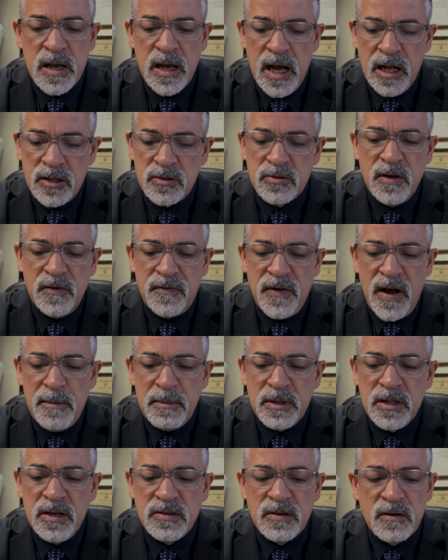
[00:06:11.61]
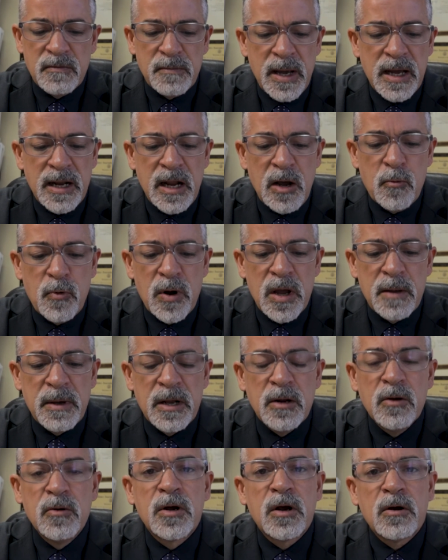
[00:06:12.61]
and to the families of men and
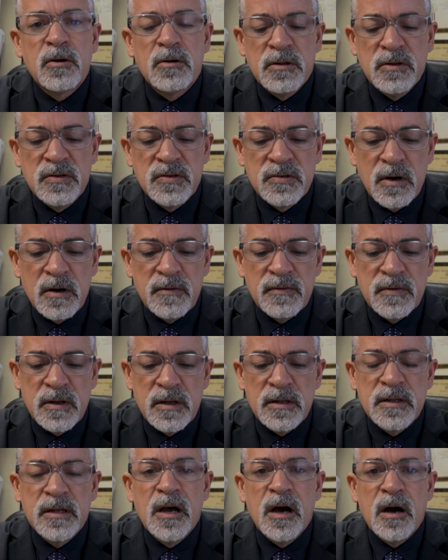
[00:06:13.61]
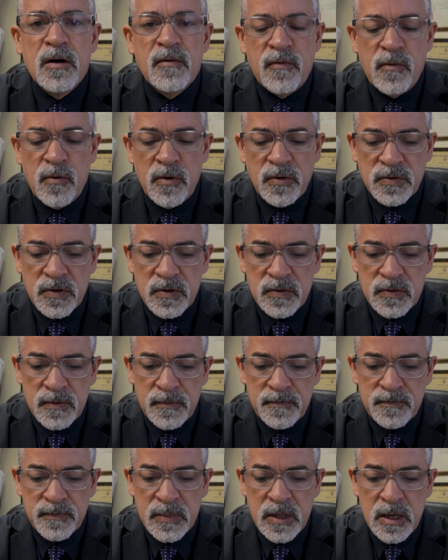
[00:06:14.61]
women who currently serve in the armed forces
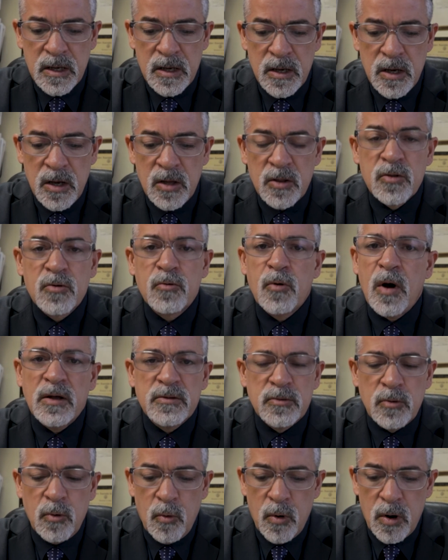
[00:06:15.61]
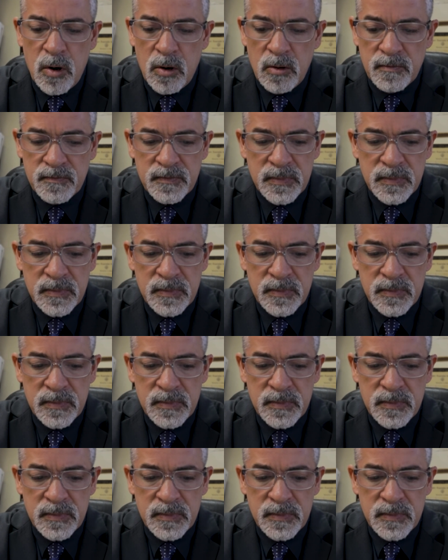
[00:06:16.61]
throughout the world.